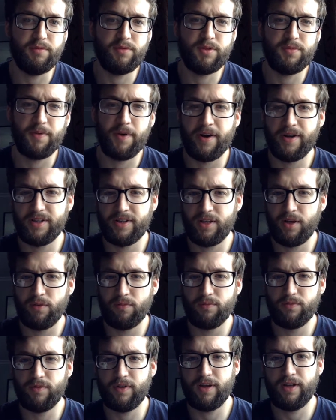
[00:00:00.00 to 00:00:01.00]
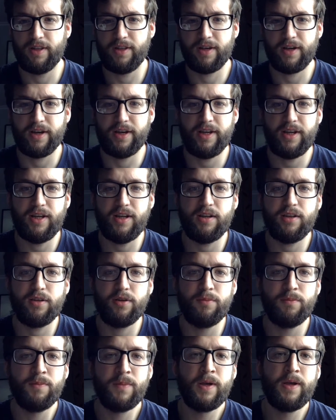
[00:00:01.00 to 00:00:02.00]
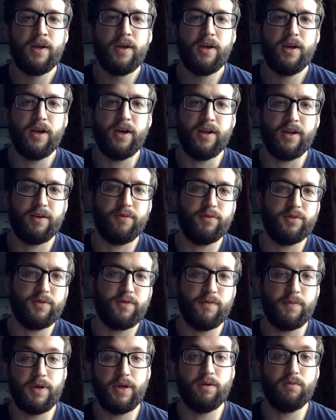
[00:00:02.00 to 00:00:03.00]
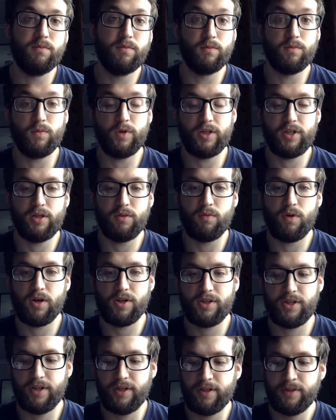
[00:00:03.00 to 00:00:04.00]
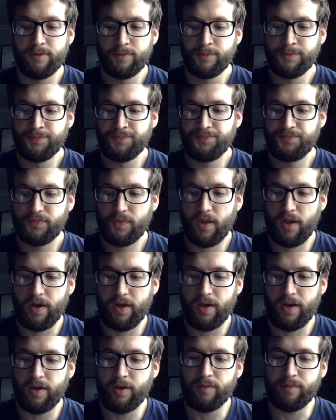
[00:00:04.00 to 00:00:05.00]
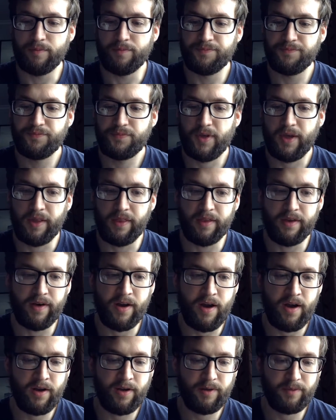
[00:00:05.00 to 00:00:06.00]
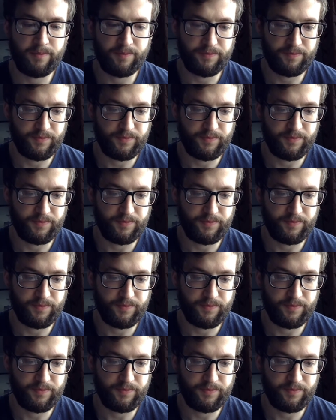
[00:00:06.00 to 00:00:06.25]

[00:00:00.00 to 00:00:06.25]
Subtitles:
And to be honest, I don't really think I needed them, and I was a bit wishy-washy in the night.